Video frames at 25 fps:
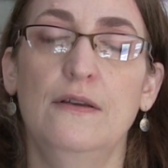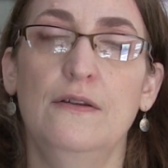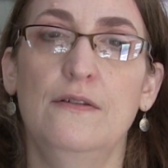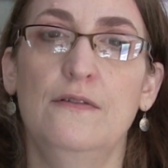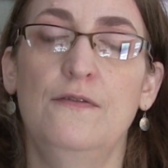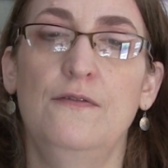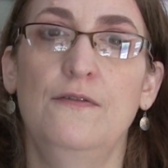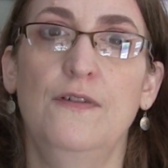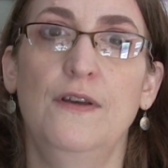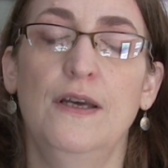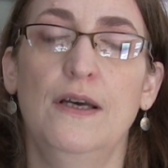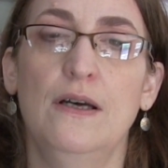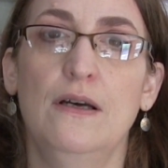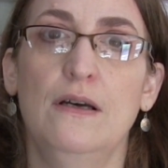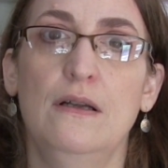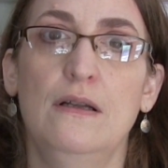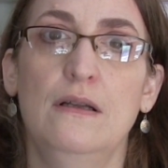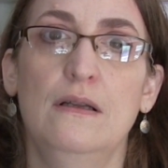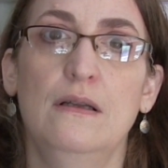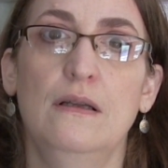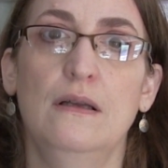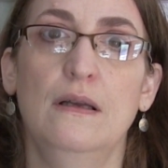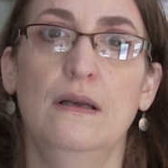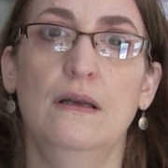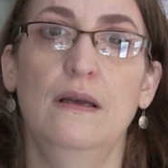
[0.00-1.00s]

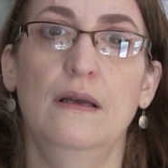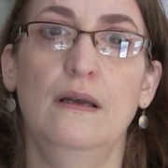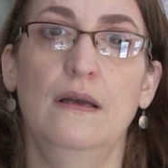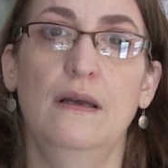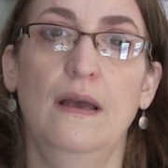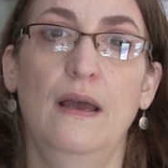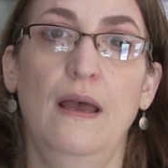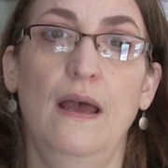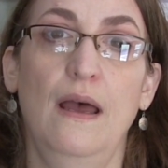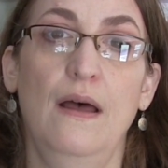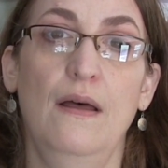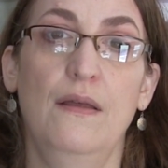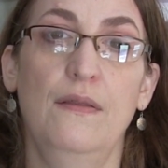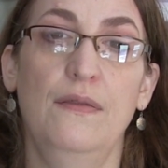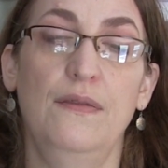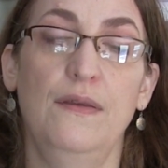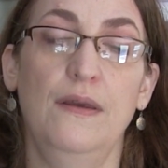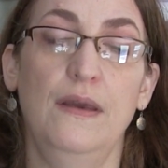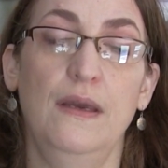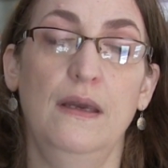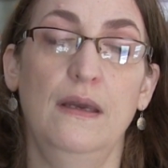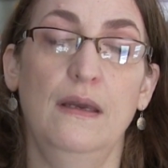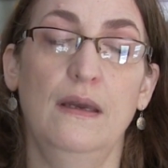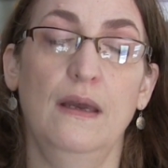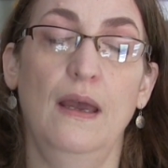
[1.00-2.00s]
feel
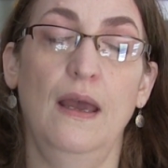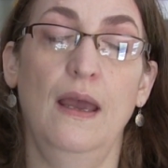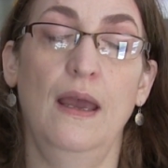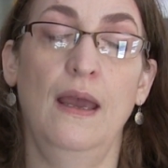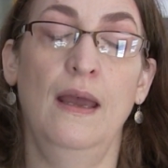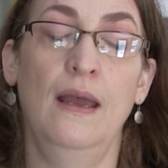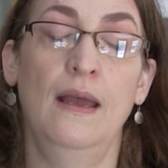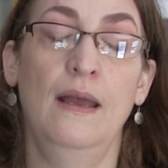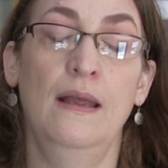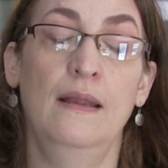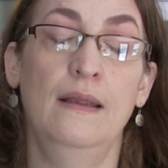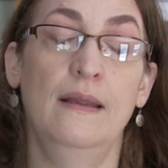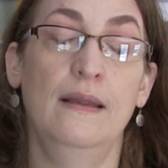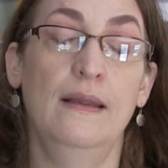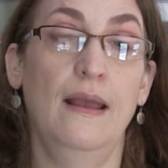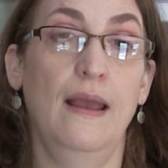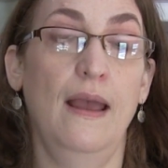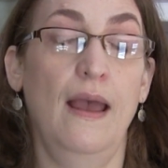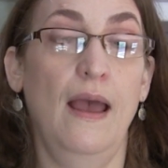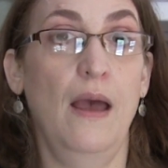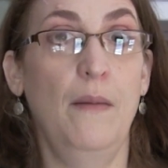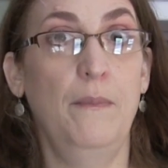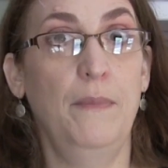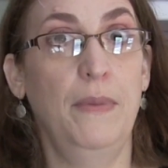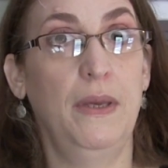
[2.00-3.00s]
healthy and
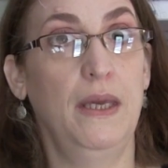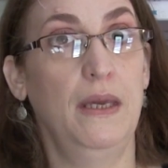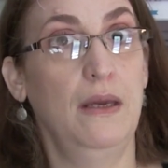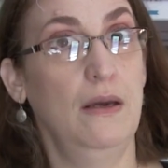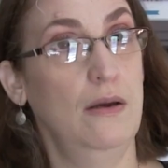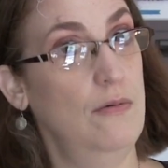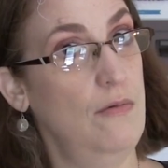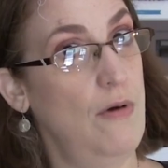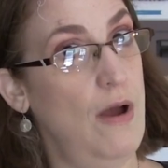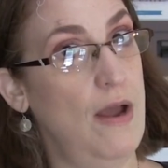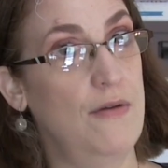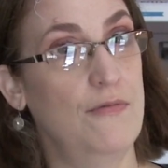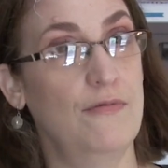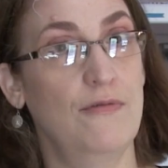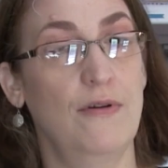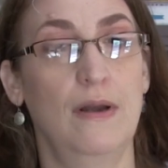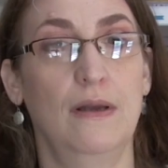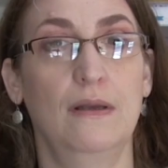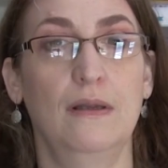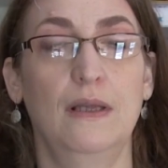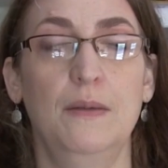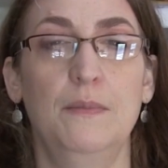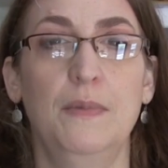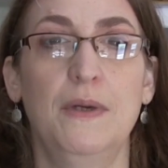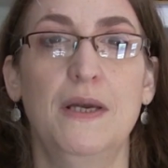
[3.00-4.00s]
happy, quite
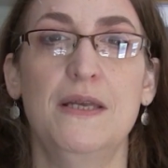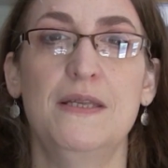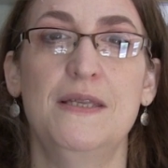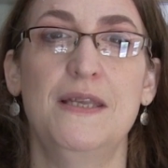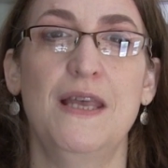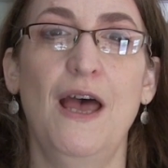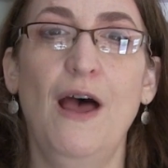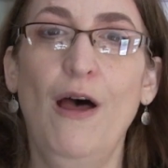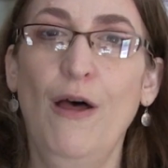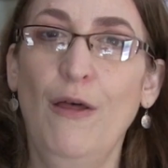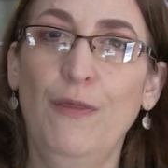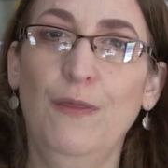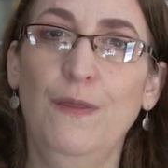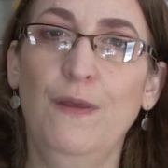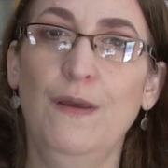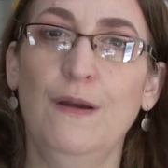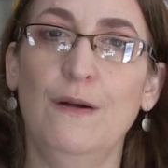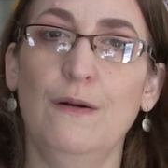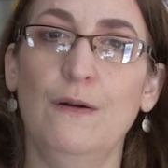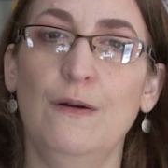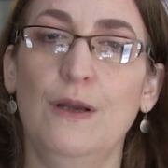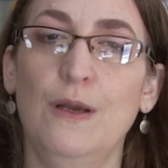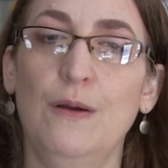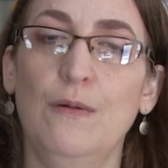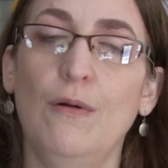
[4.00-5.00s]
frankly, because the
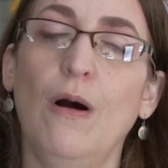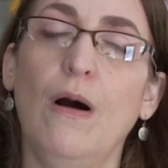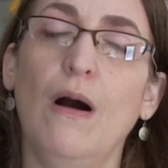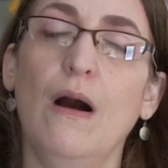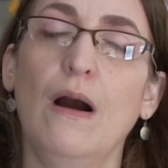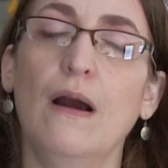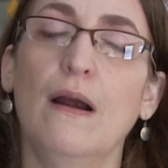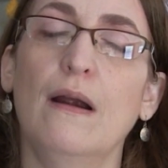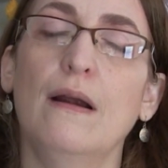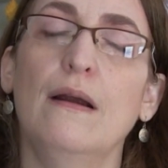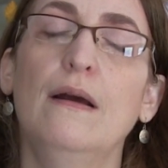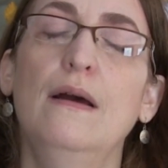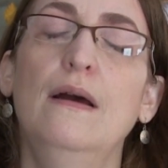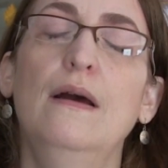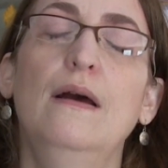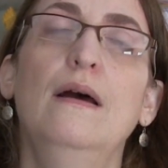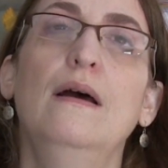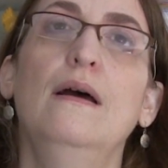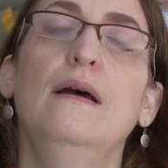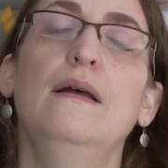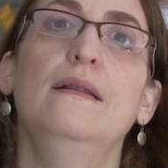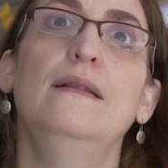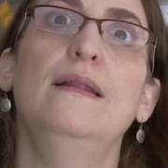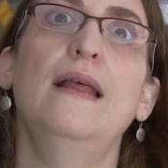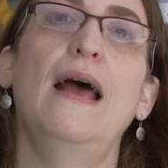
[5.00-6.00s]
healthier you are,
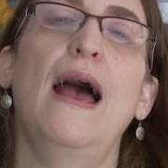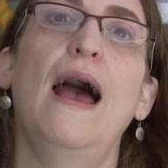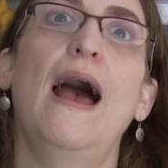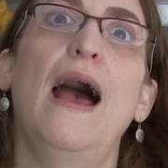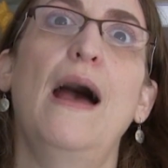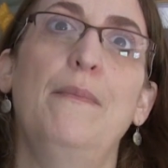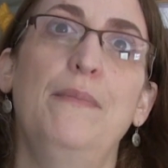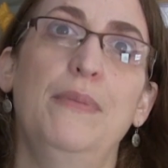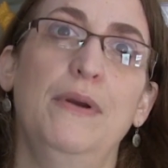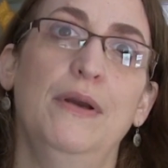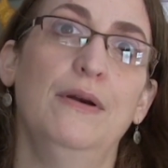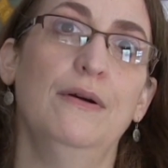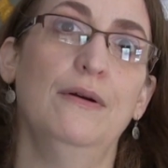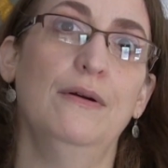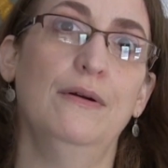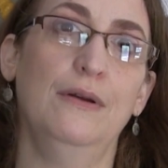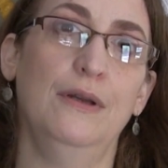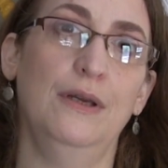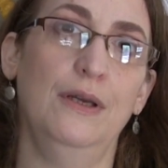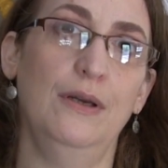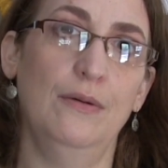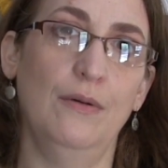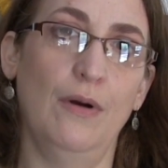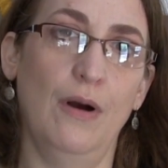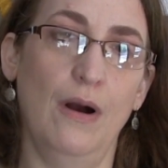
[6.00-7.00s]
the happier
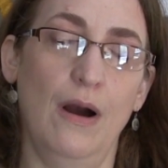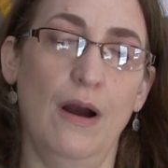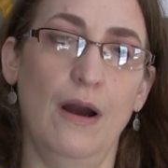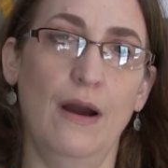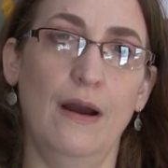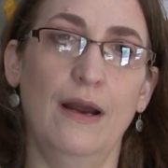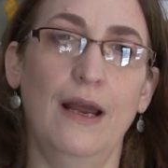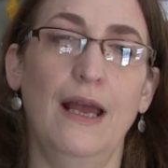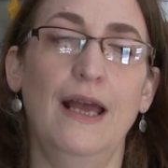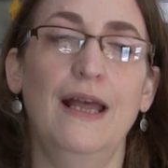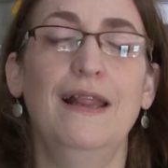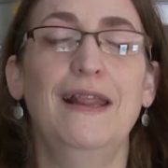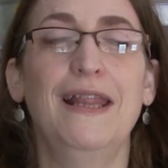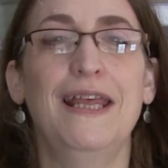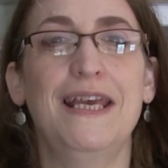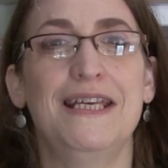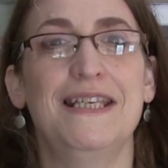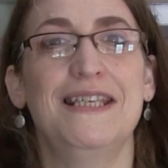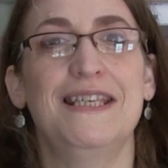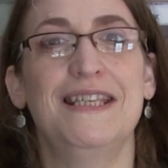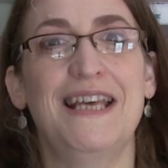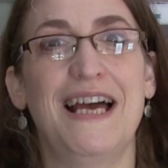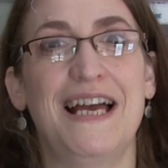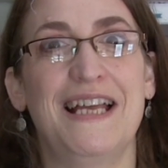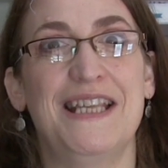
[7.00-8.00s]
you are. At
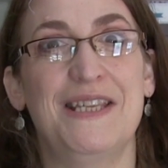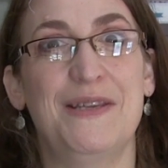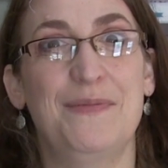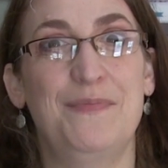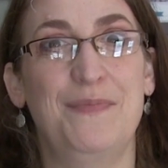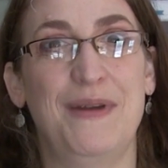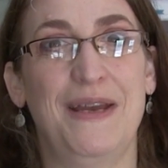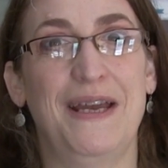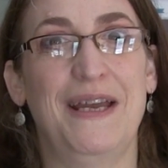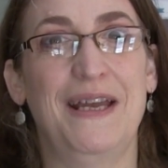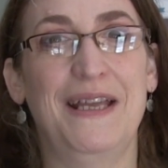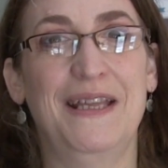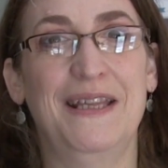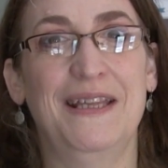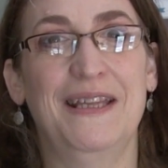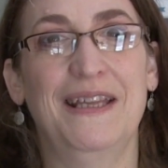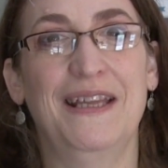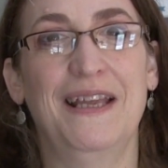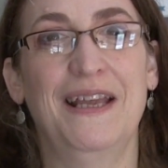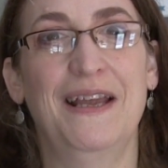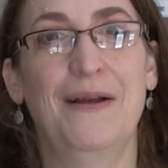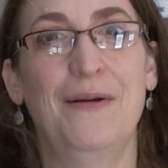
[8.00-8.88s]
least that's been